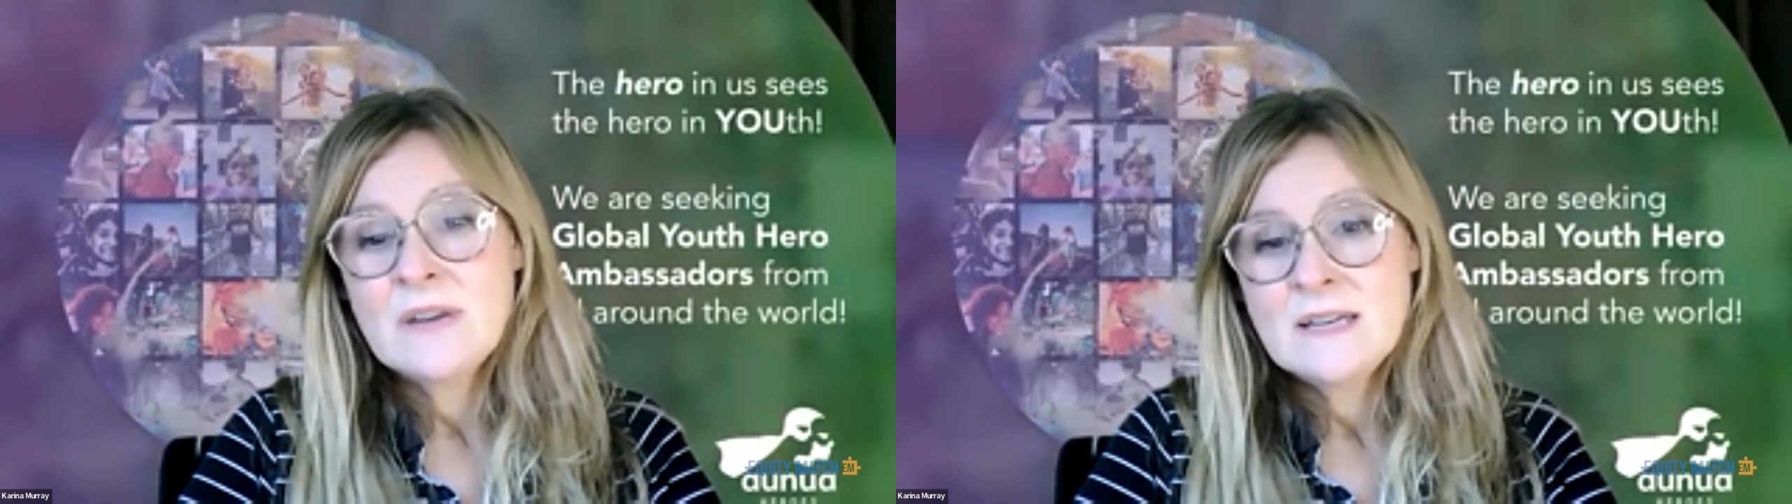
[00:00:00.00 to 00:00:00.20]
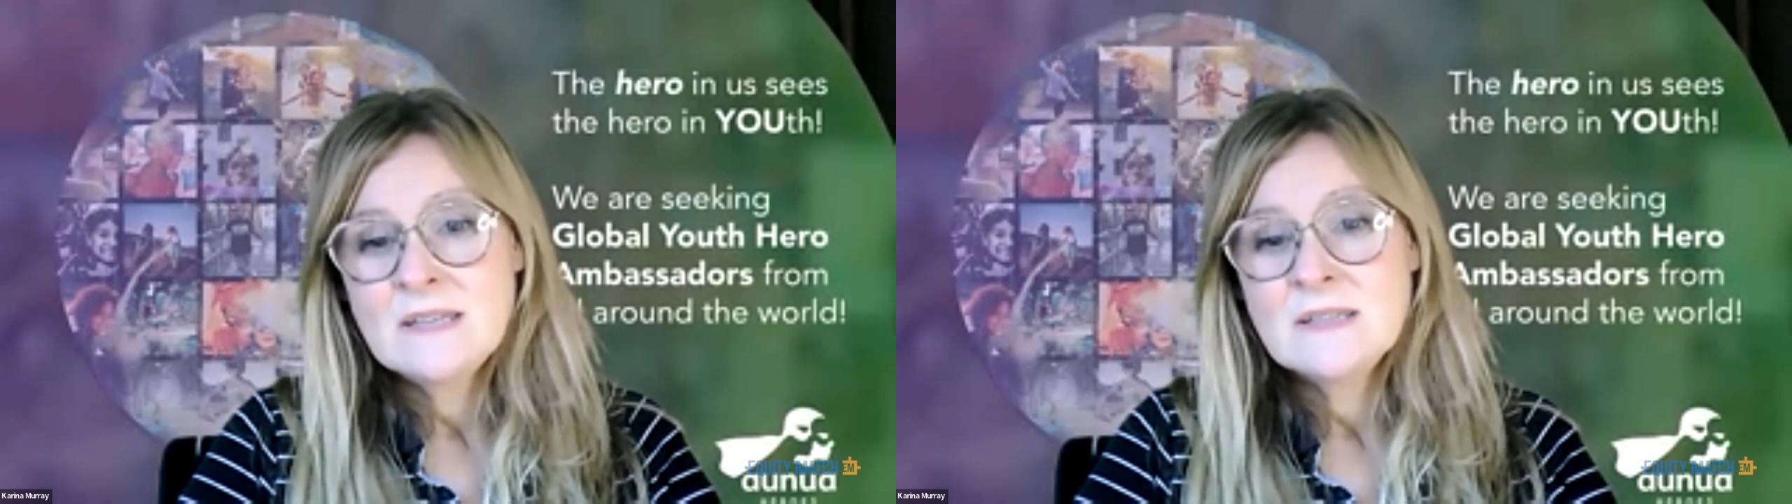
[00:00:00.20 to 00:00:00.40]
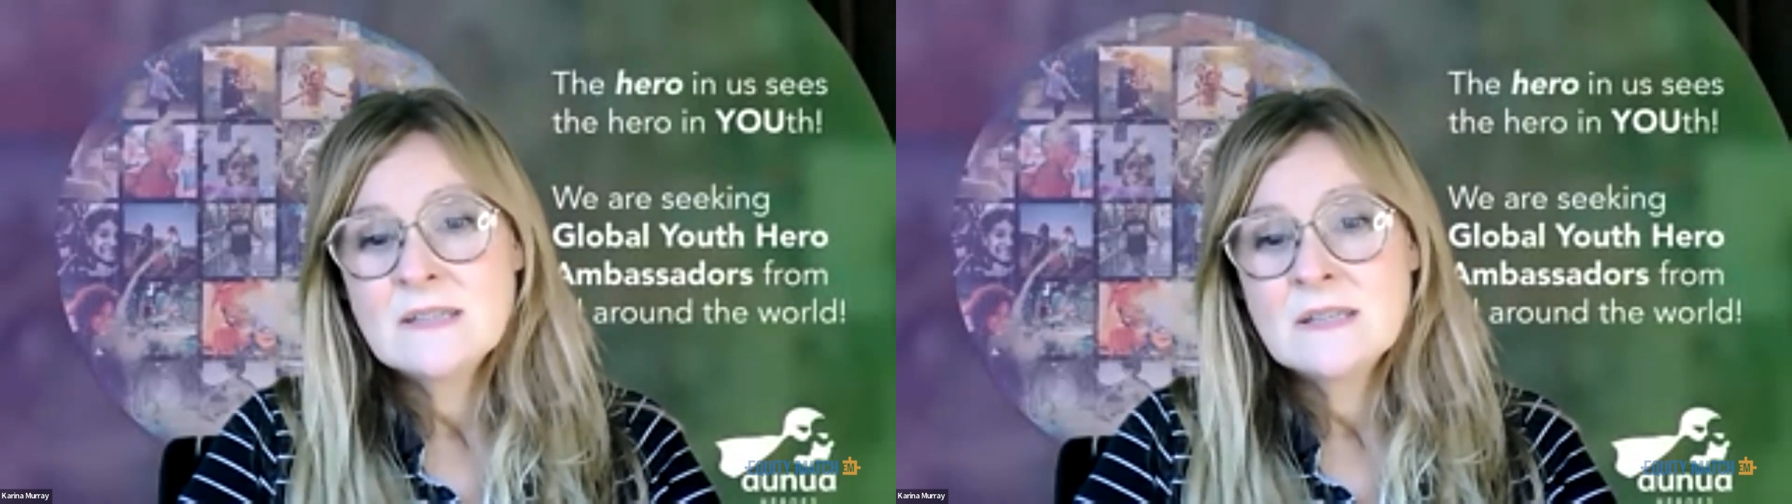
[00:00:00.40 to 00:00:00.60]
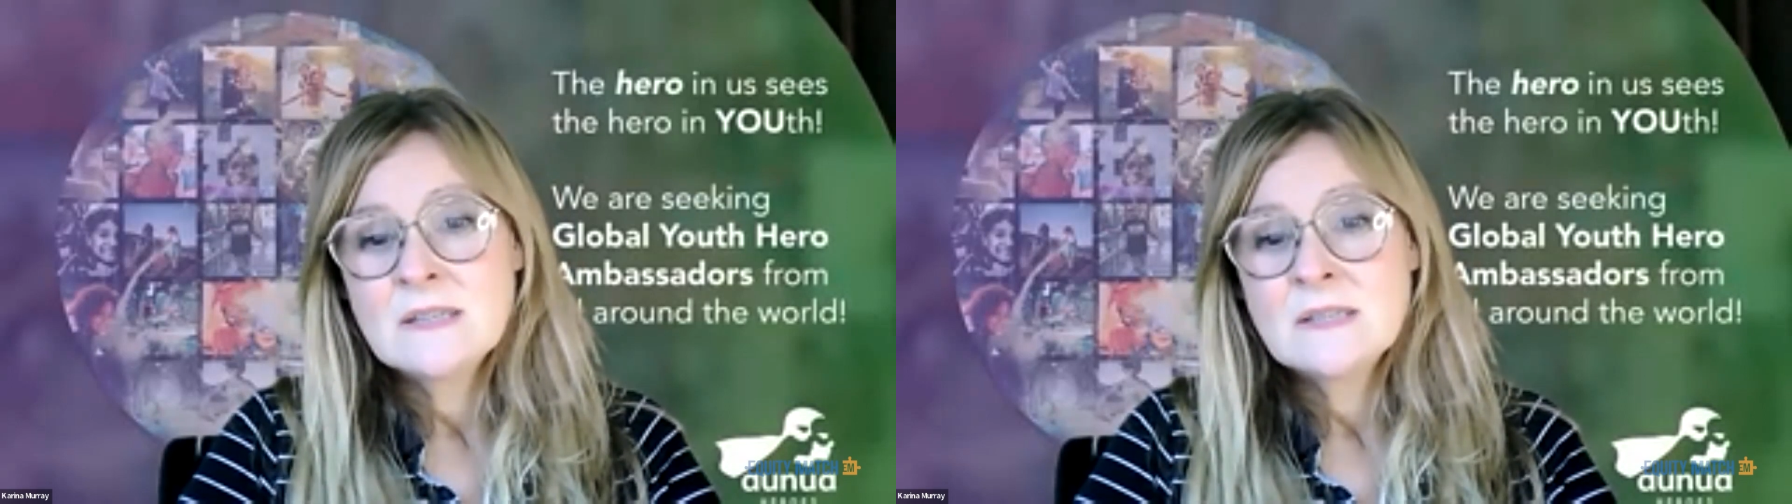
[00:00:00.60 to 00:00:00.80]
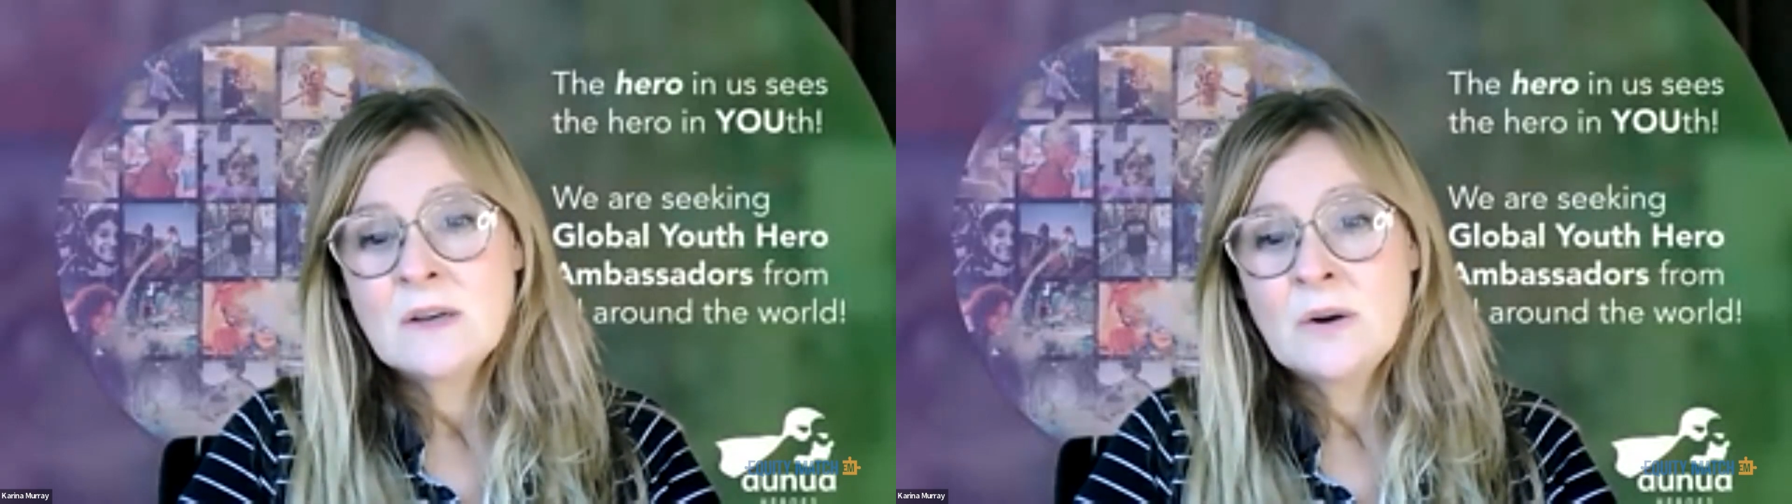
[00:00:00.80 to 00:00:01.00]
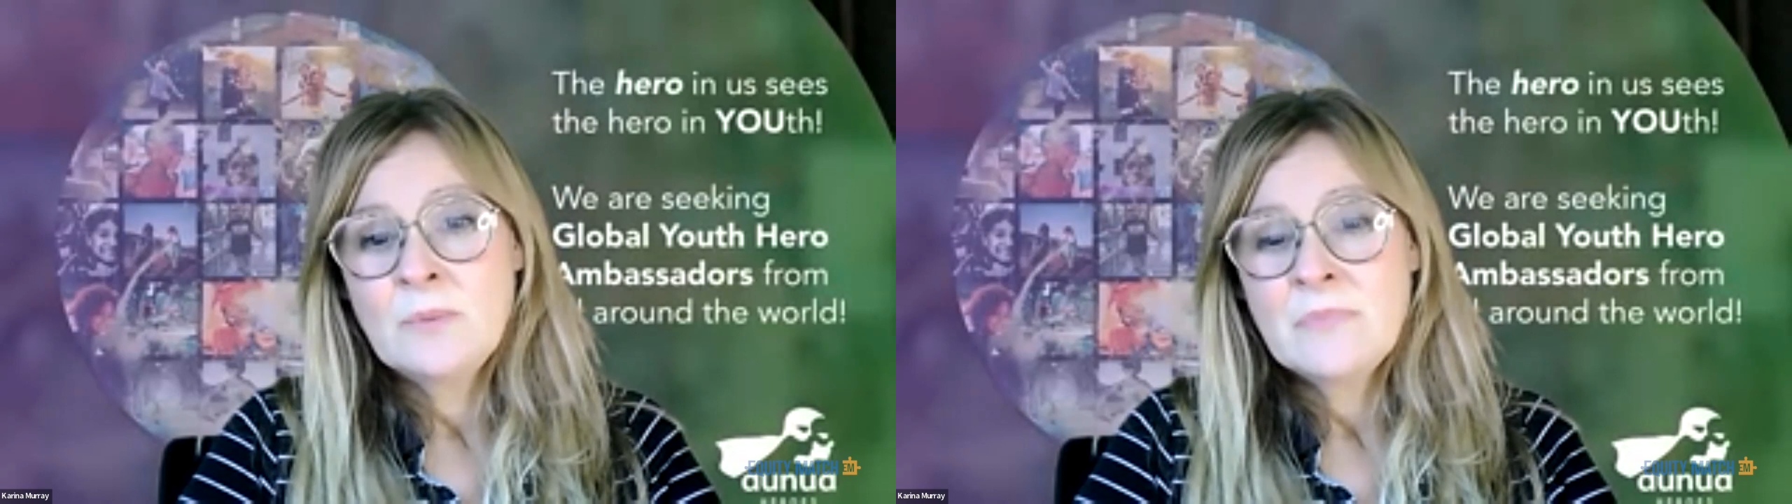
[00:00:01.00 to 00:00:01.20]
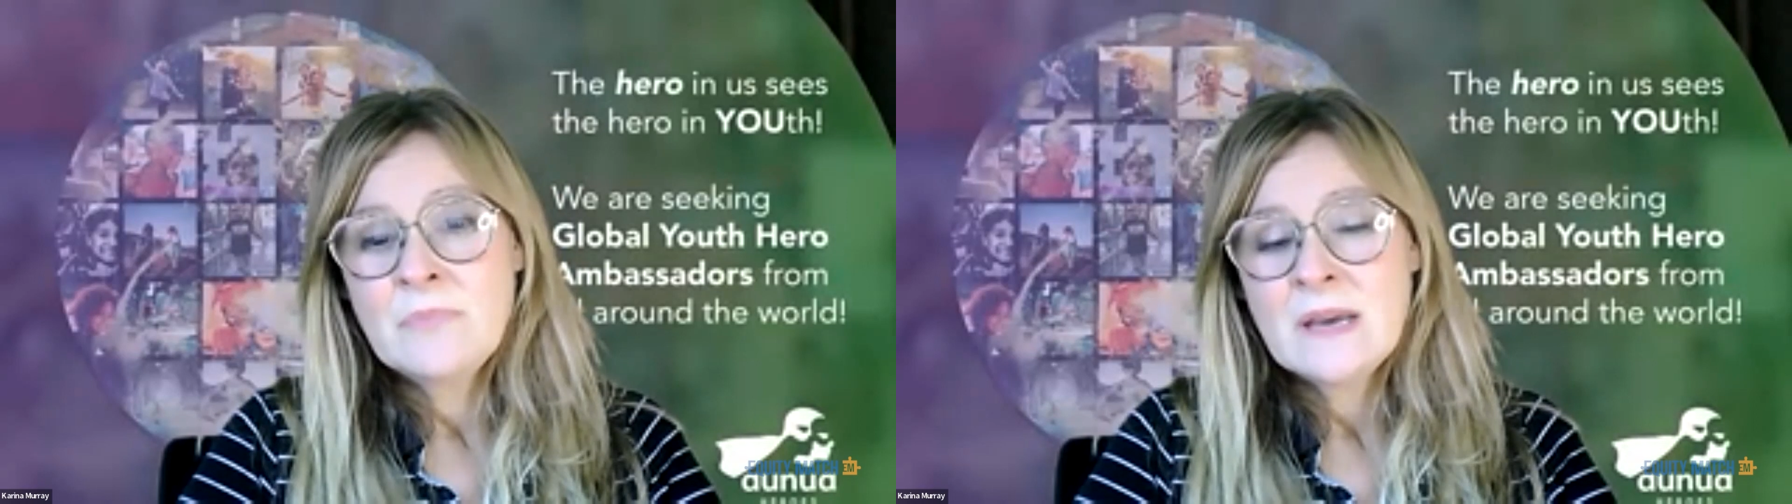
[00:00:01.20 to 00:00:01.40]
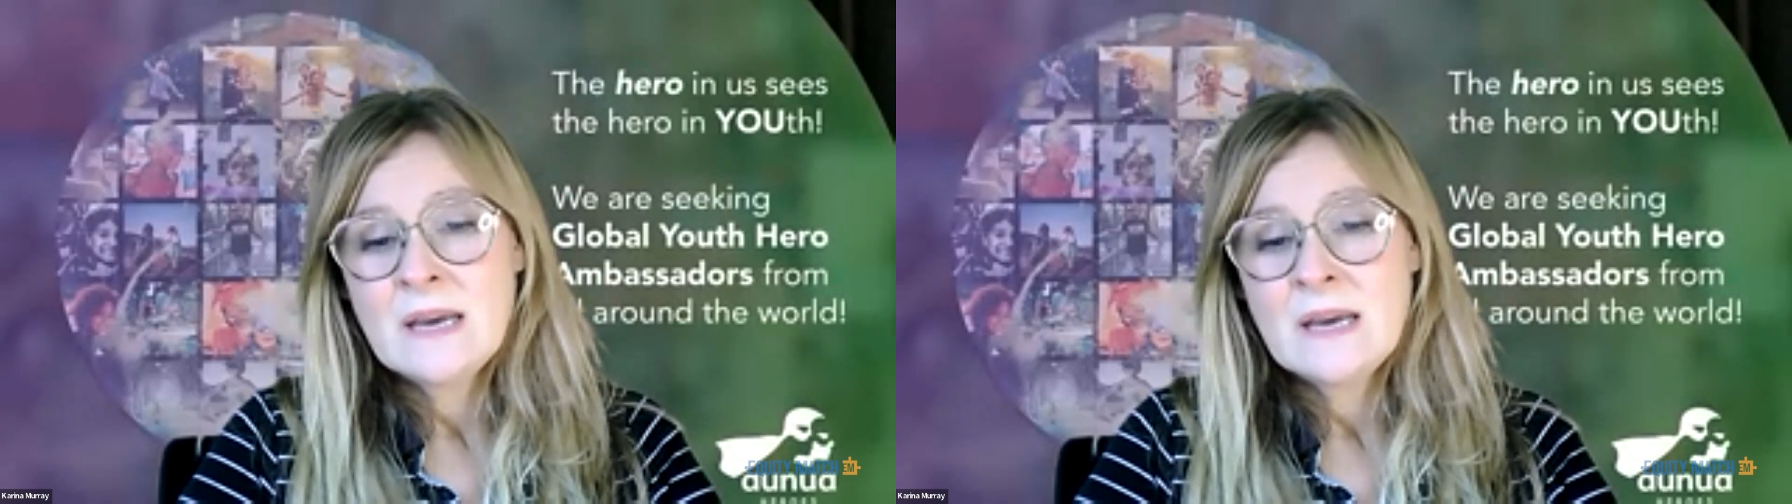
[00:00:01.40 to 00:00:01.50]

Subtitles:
is some